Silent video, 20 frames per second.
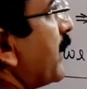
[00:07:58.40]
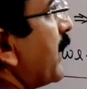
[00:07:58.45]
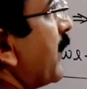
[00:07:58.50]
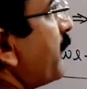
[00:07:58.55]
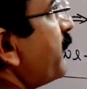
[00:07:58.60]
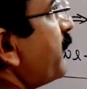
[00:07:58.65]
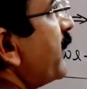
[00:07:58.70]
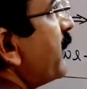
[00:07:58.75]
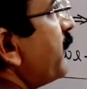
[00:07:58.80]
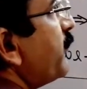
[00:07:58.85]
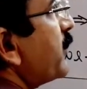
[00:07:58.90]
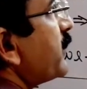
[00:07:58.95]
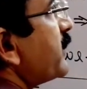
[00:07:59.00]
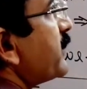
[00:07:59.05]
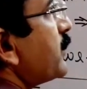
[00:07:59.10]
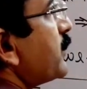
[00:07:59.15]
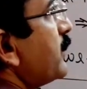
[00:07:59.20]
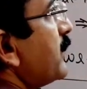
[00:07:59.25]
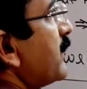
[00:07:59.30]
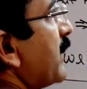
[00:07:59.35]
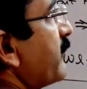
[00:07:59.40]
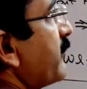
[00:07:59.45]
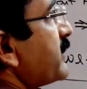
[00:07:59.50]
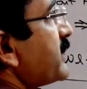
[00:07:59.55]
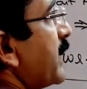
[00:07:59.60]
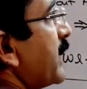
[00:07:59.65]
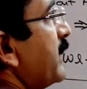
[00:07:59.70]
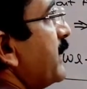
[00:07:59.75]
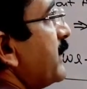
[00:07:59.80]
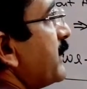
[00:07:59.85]
upward forces on left
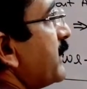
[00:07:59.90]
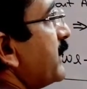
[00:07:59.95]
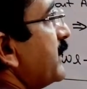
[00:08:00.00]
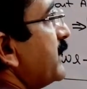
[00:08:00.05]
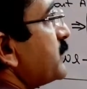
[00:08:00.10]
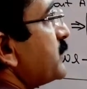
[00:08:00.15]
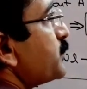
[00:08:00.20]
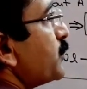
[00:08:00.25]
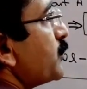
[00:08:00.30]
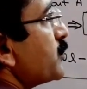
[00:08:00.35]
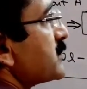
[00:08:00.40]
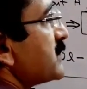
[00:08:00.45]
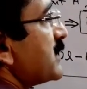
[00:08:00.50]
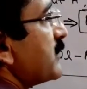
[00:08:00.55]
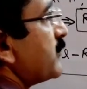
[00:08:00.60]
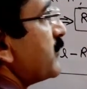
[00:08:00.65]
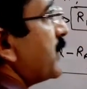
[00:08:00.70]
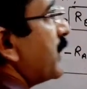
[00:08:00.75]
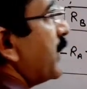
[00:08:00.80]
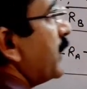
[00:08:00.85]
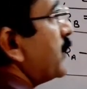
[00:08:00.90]
side is positive and